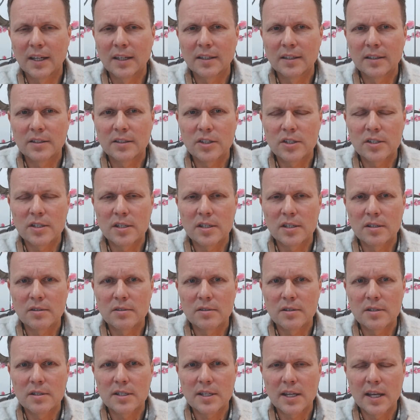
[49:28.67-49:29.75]
just to
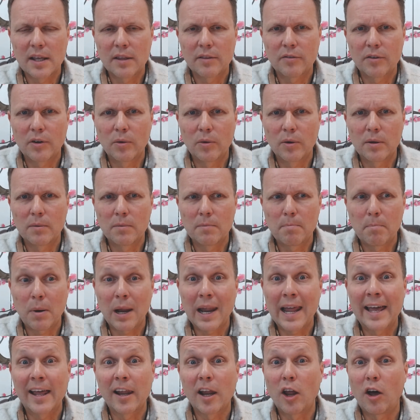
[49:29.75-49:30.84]
see it through and
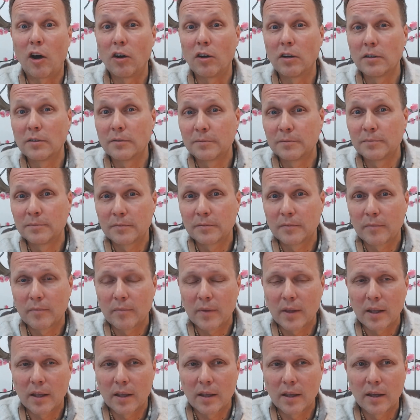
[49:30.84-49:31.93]
play along,
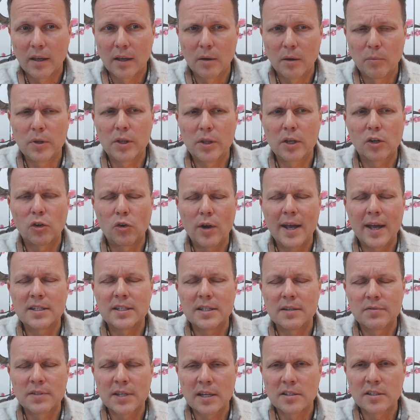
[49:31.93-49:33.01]
and with a
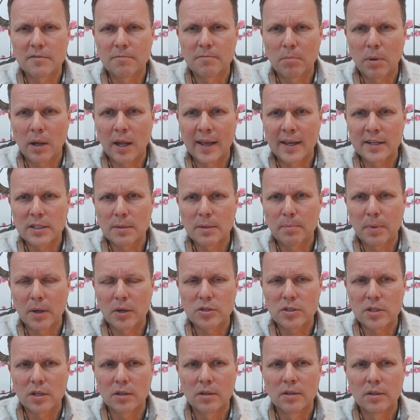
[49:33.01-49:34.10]
creative sense of play as
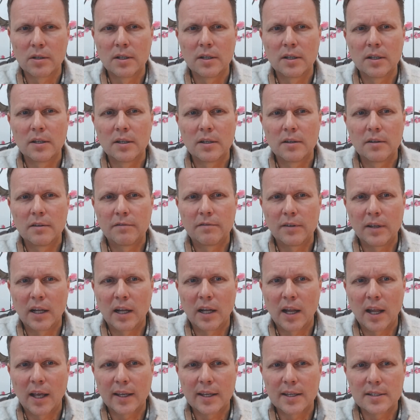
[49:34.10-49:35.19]
opposed to
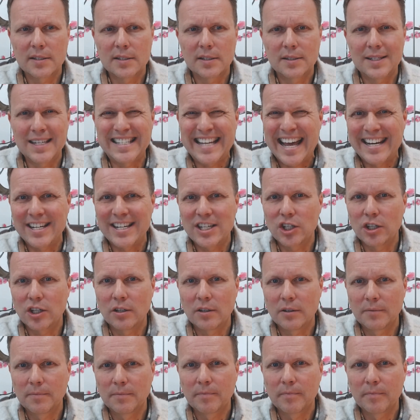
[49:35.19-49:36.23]
feeling like it's detention.